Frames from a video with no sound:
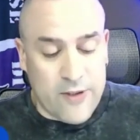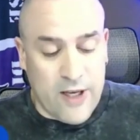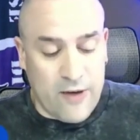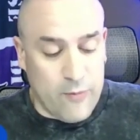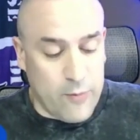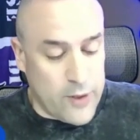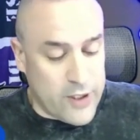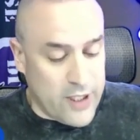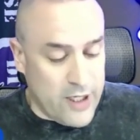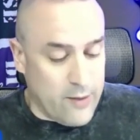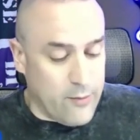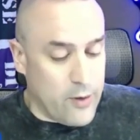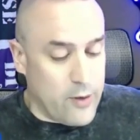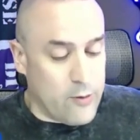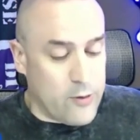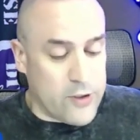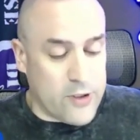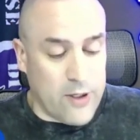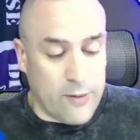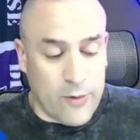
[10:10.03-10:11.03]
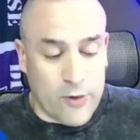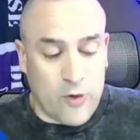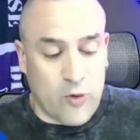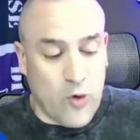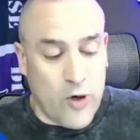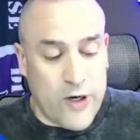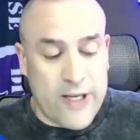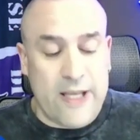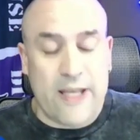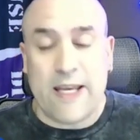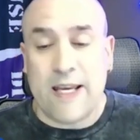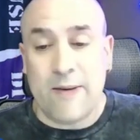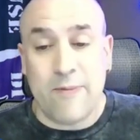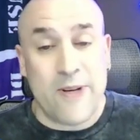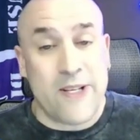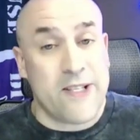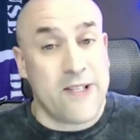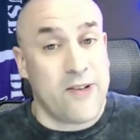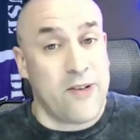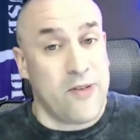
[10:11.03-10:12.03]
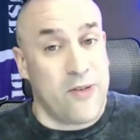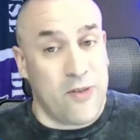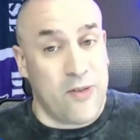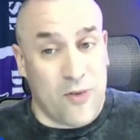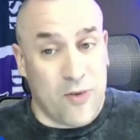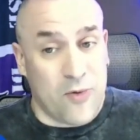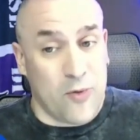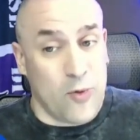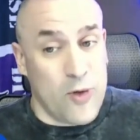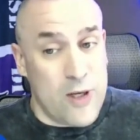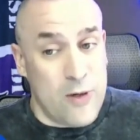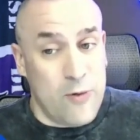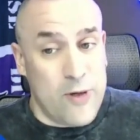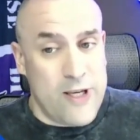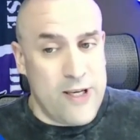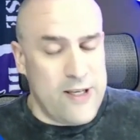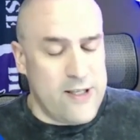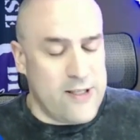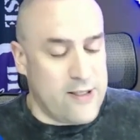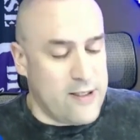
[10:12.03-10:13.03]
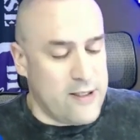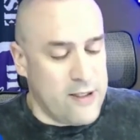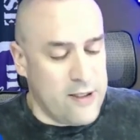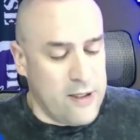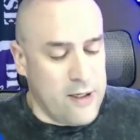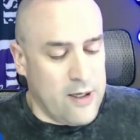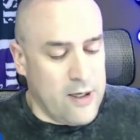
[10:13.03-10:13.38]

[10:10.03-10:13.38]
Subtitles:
David Montgomery was number 20. He missed 3 weeks.